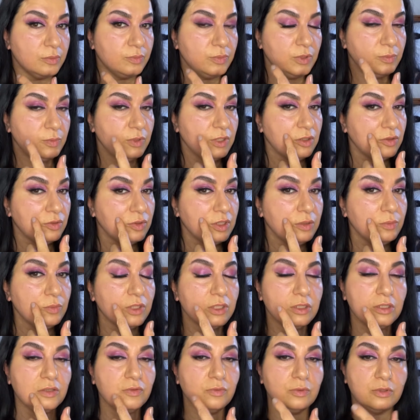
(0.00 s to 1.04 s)
BB cream.
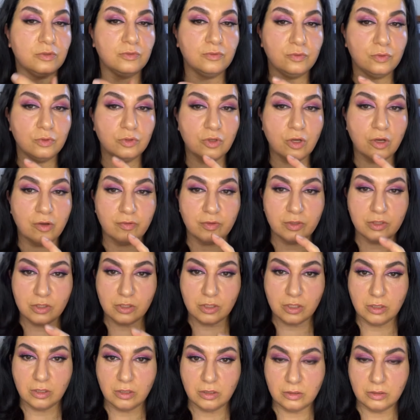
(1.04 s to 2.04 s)
I didn't want full coverage